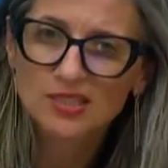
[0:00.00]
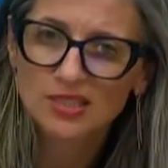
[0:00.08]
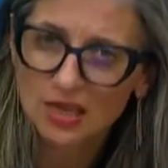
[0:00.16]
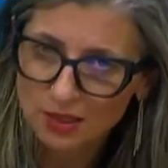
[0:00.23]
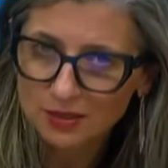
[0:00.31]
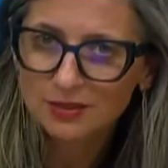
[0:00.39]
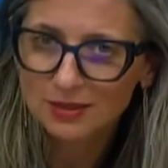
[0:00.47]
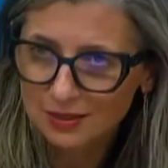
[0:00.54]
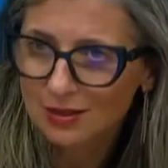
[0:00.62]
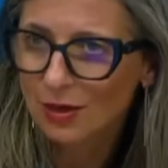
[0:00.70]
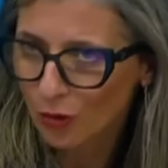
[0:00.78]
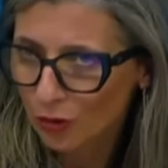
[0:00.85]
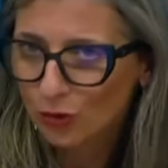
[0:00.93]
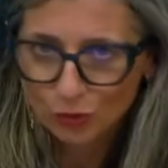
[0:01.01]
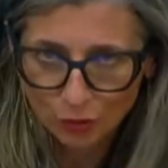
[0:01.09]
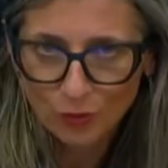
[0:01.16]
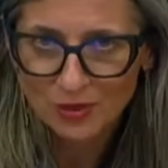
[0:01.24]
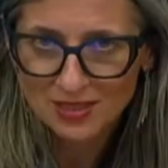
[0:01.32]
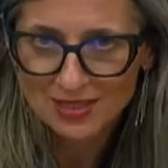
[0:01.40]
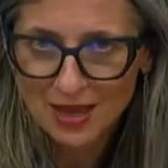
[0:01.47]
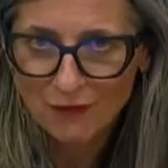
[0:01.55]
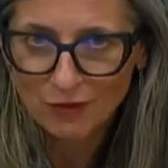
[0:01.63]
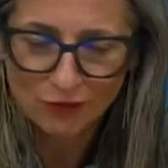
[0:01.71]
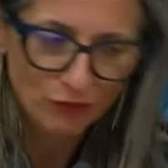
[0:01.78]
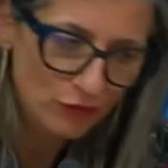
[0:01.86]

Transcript: started on October 7,